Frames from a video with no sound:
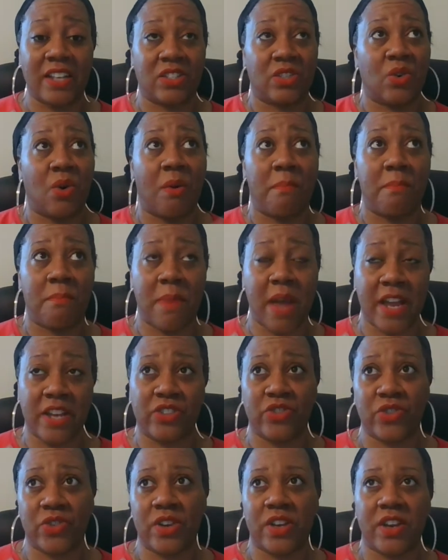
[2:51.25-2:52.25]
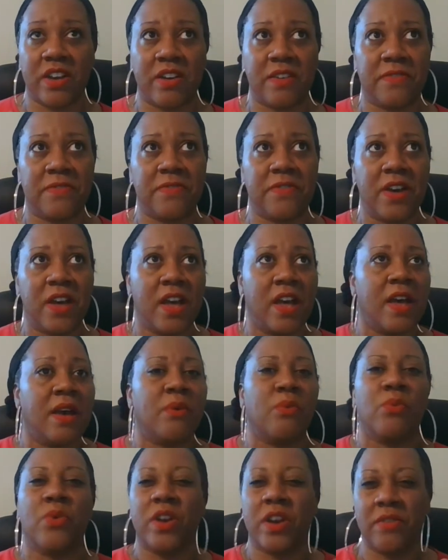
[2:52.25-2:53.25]
So a major gift,
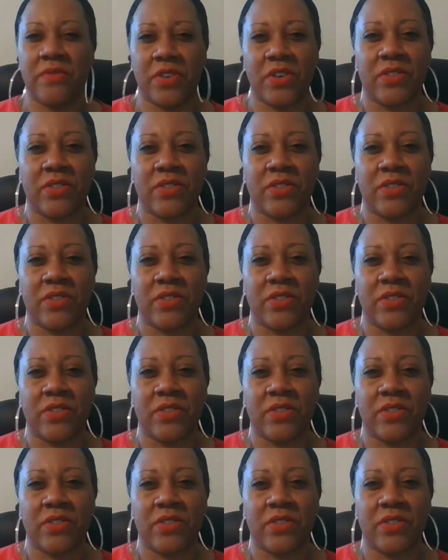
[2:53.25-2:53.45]
whatever